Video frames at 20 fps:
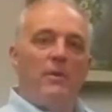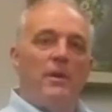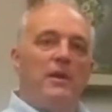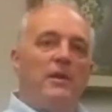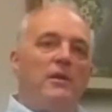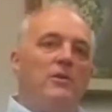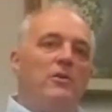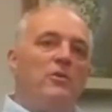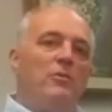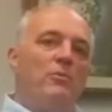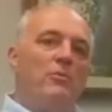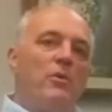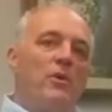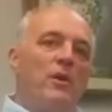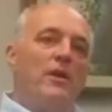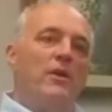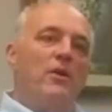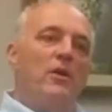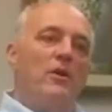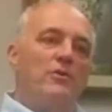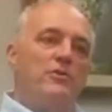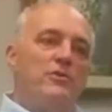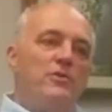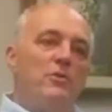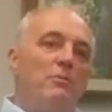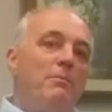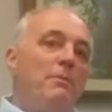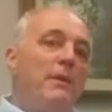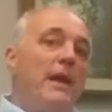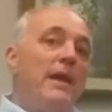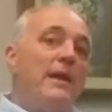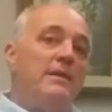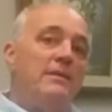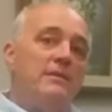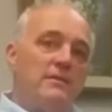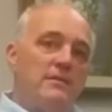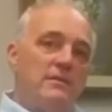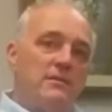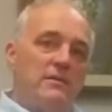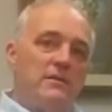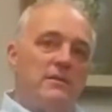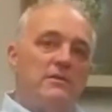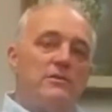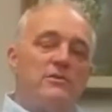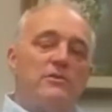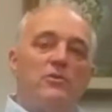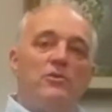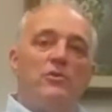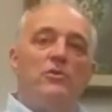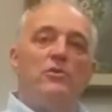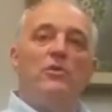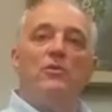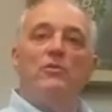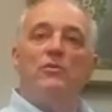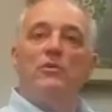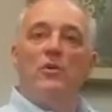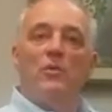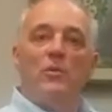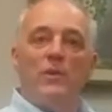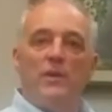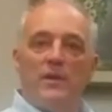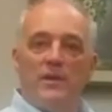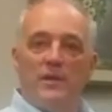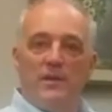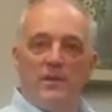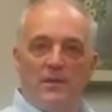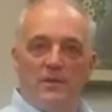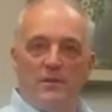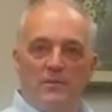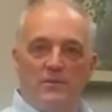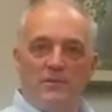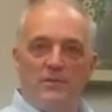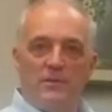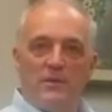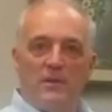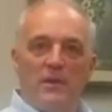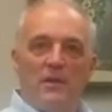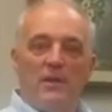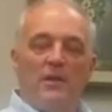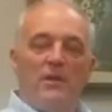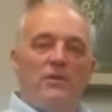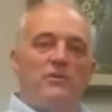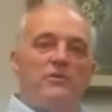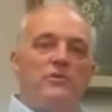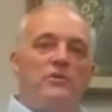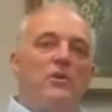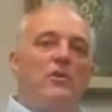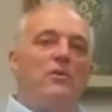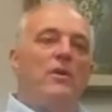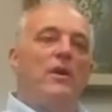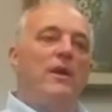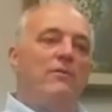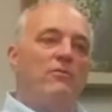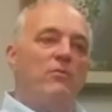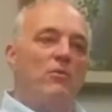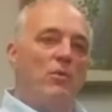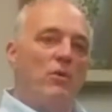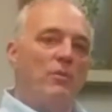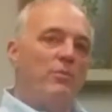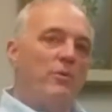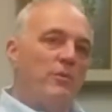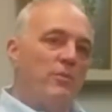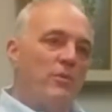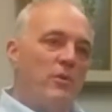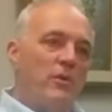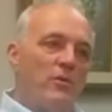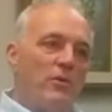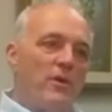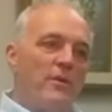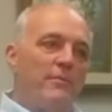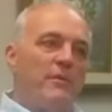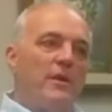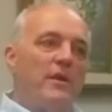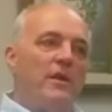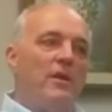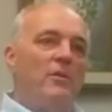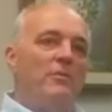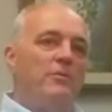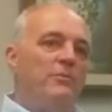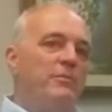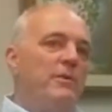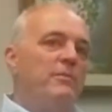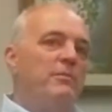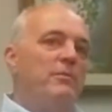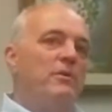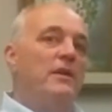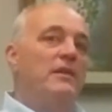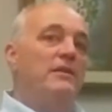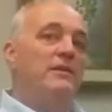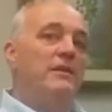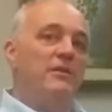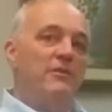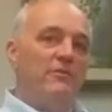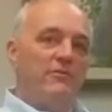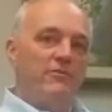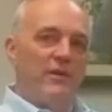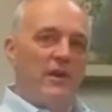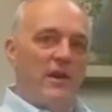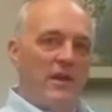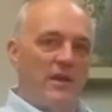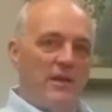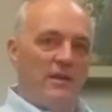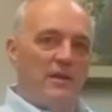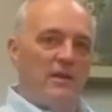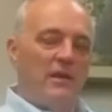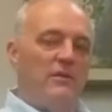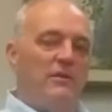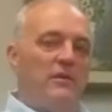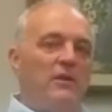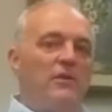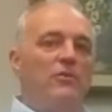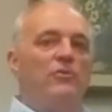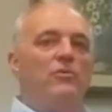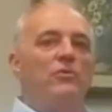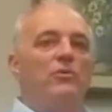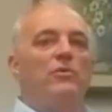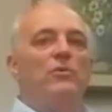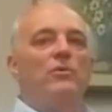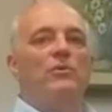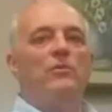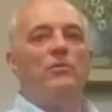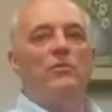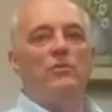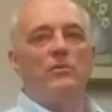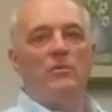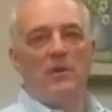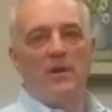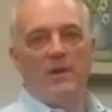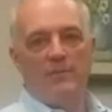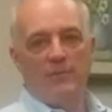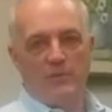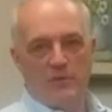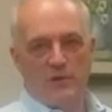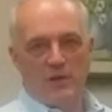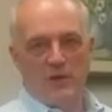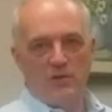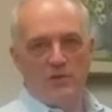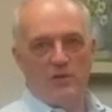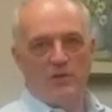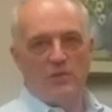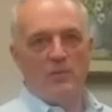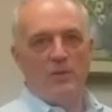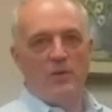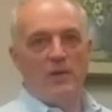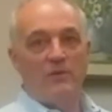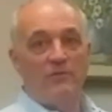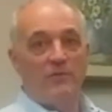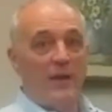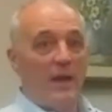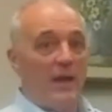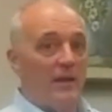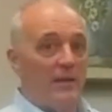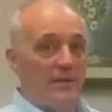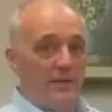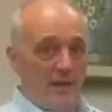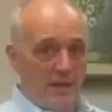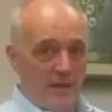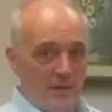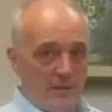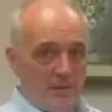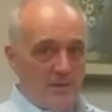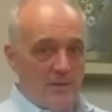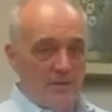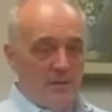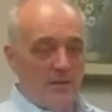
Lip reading: But your brain also masks it so you don't know what it is. So I have a workbook program that helps people identify it, and then through conversation we can validate it.